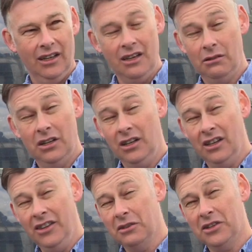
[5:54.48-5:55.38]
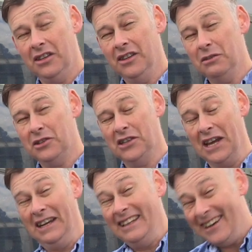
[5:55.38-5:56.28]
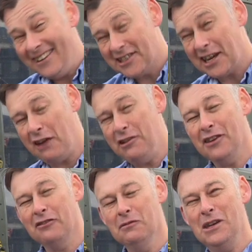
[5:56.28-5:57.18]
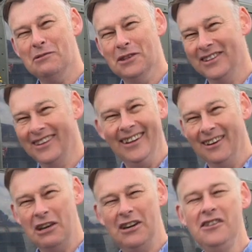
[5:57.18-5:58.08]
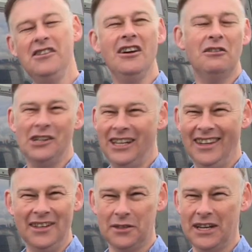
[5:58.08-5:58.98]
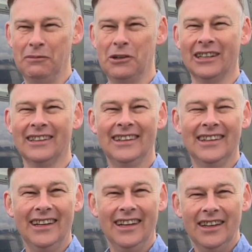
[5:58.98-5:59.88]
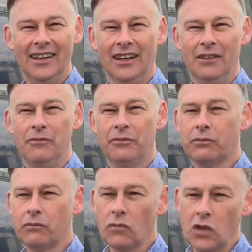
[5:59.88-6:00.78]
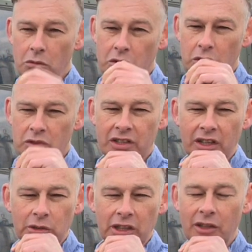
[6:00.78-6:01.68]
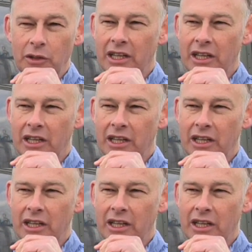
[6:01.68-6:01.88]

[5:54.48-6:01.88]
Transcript: and that was the scary thing for me was, you know, we had no idea this was happening. We were also we were